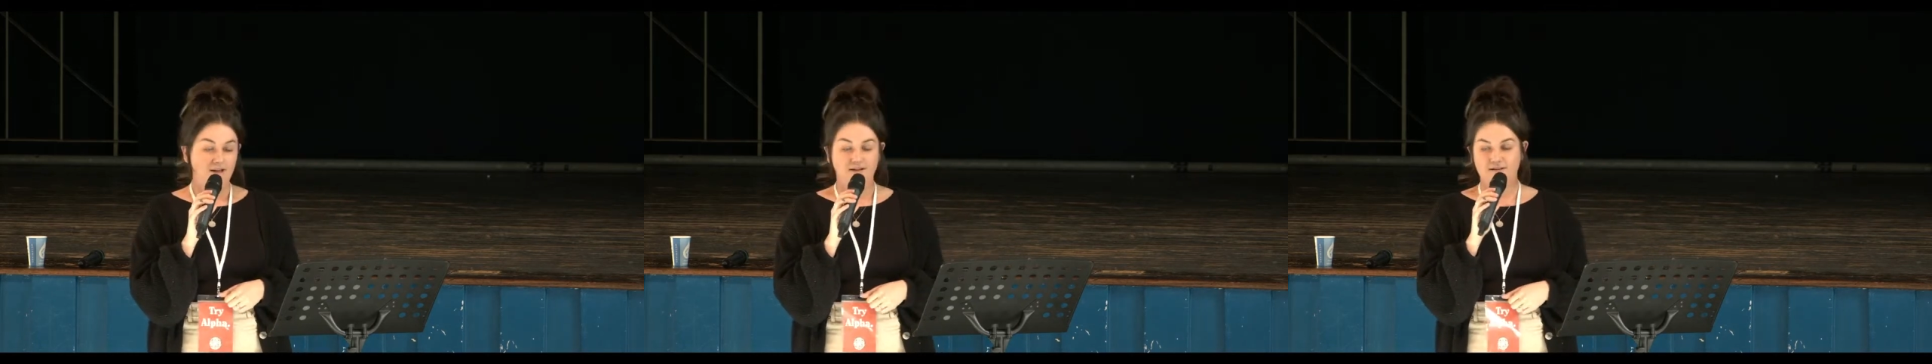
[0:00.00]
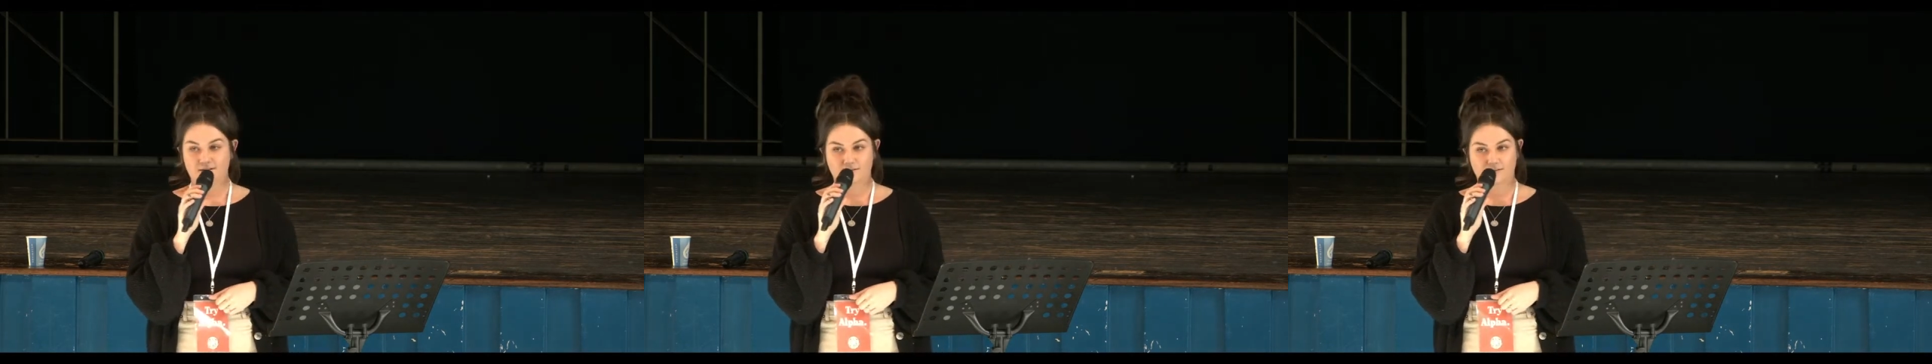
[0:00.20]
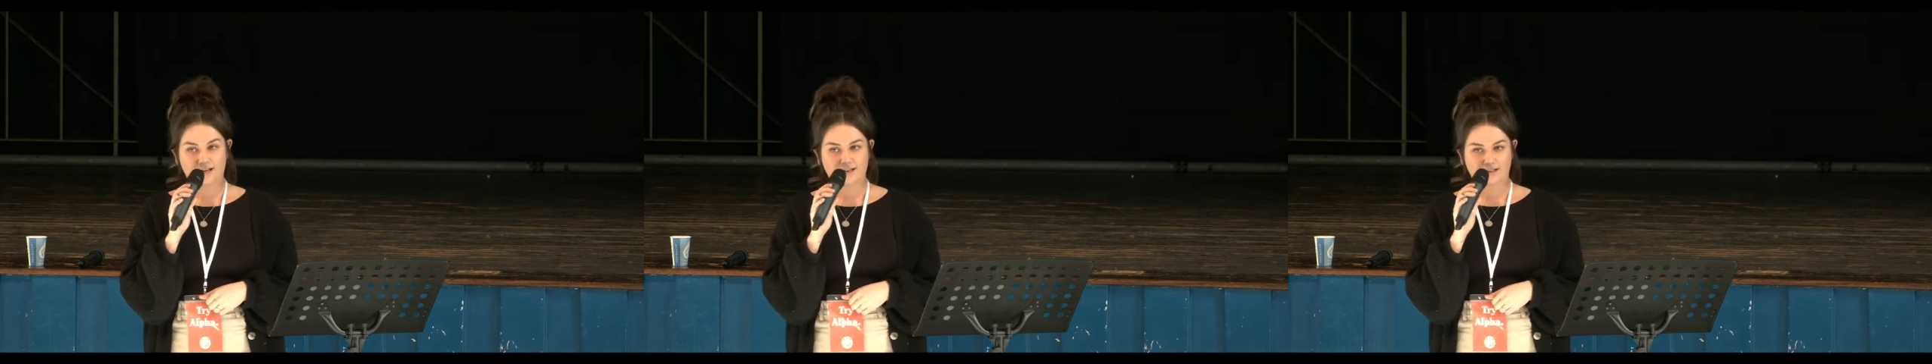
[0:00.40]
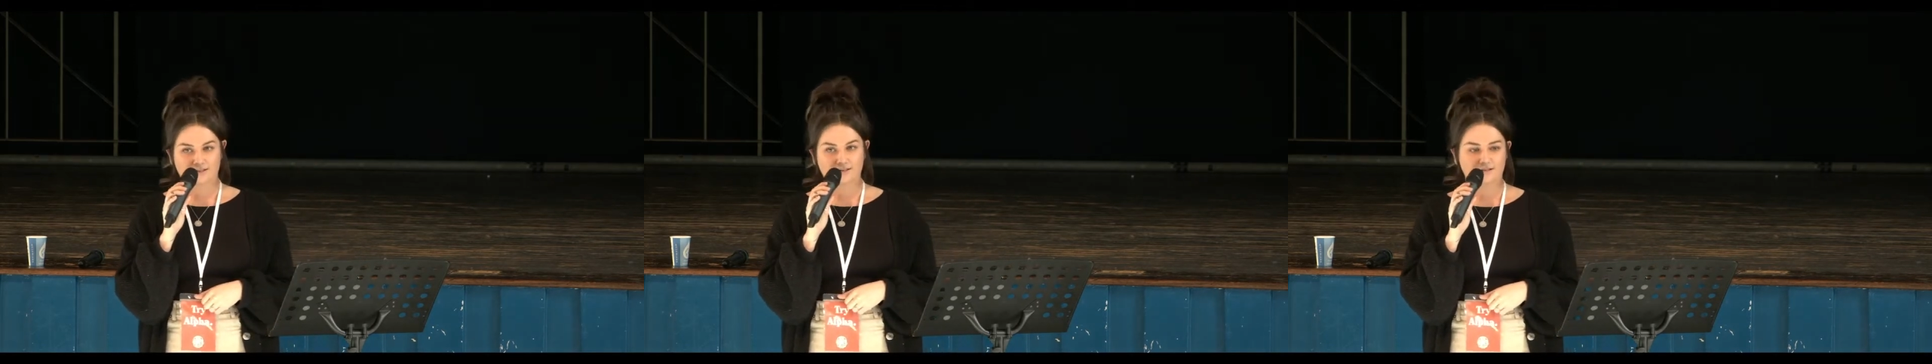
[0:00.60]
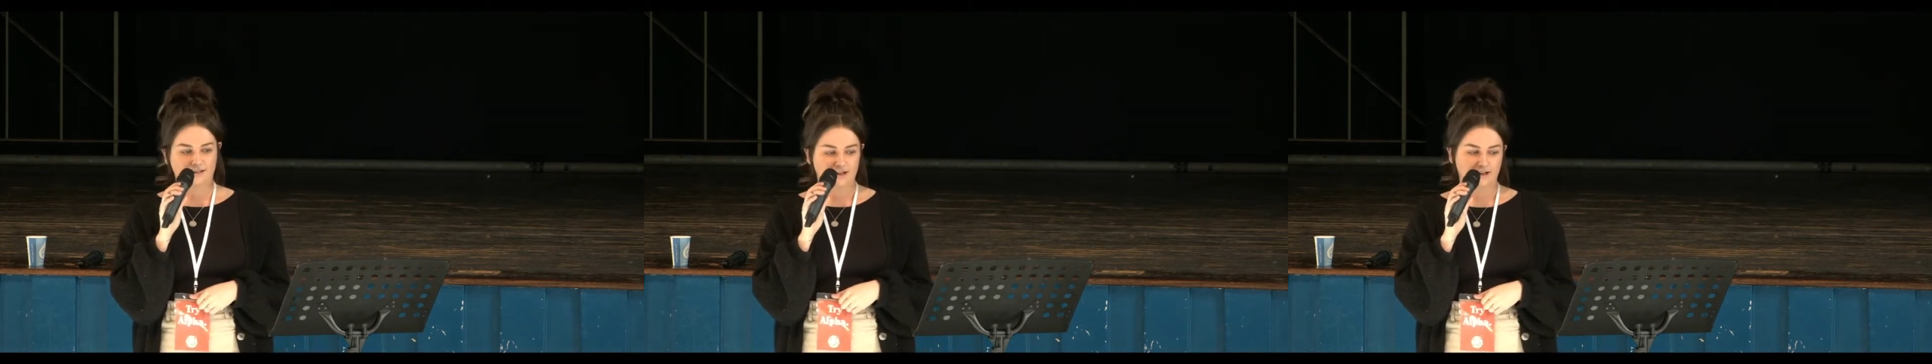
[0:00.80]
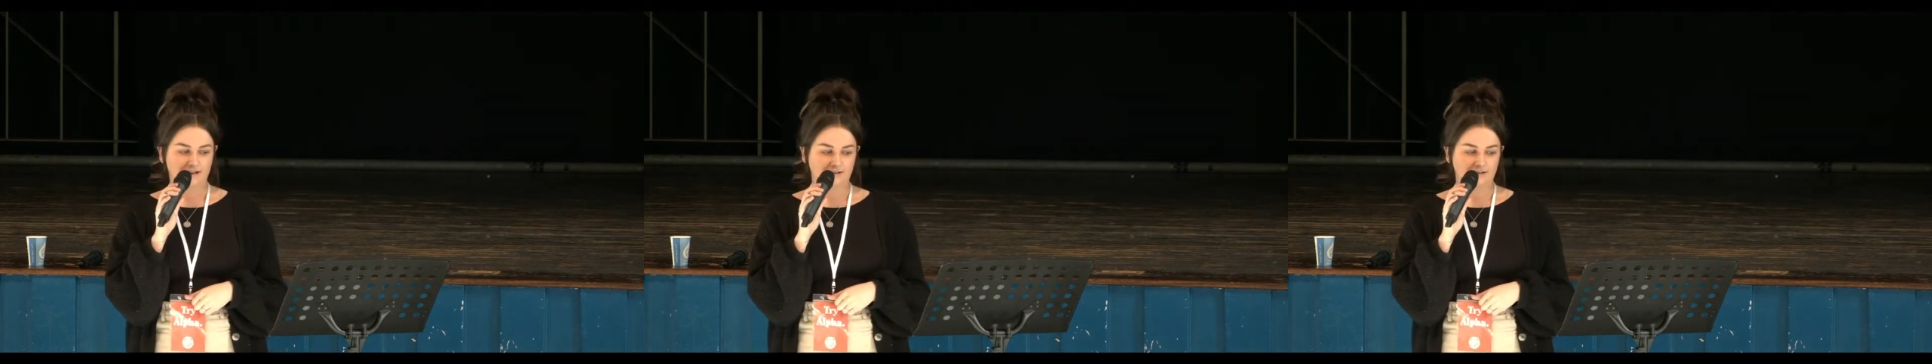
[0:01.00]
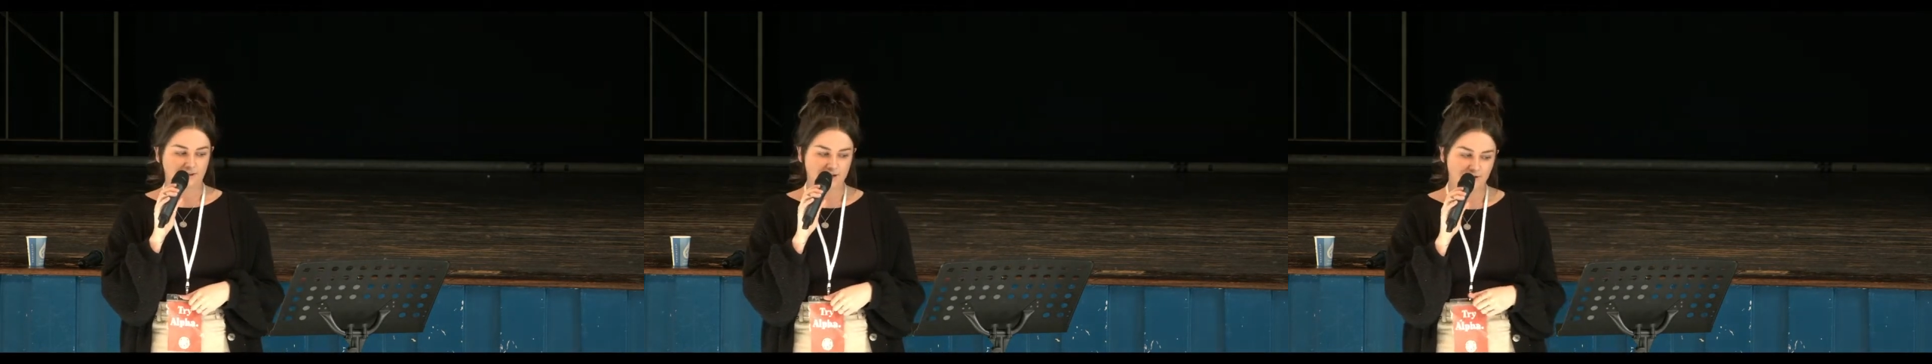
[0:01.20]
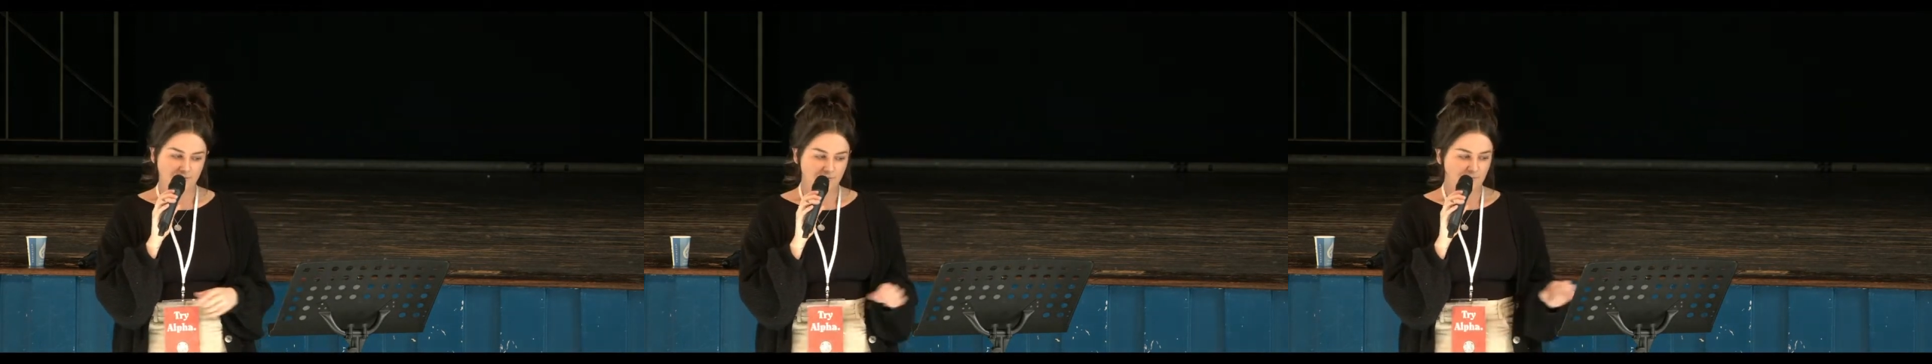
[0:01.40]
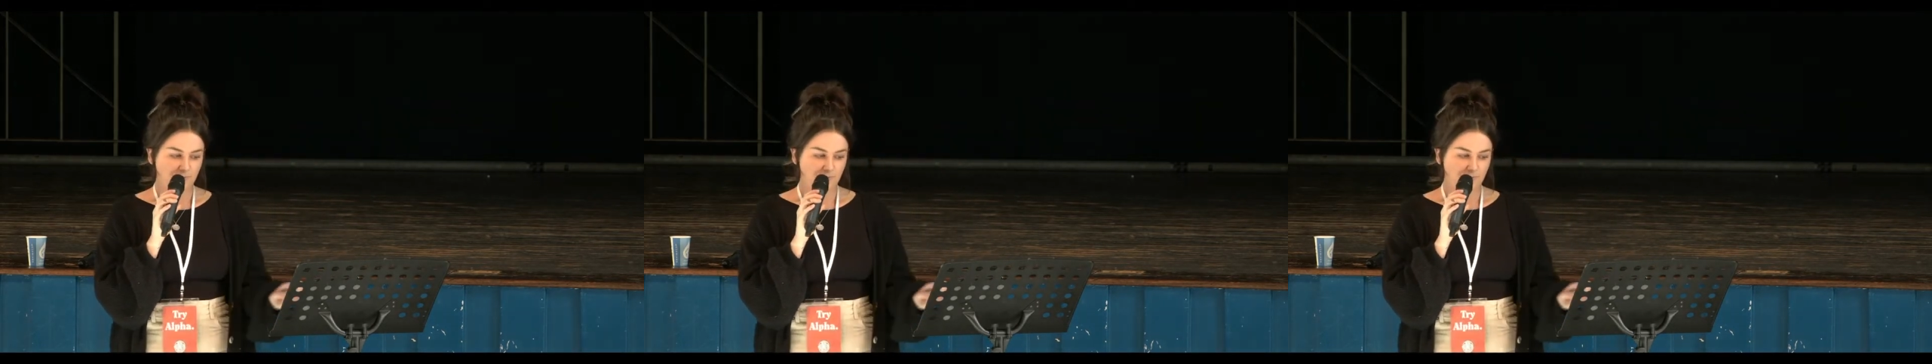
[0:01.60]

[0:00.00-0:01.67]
it's, it's uh, you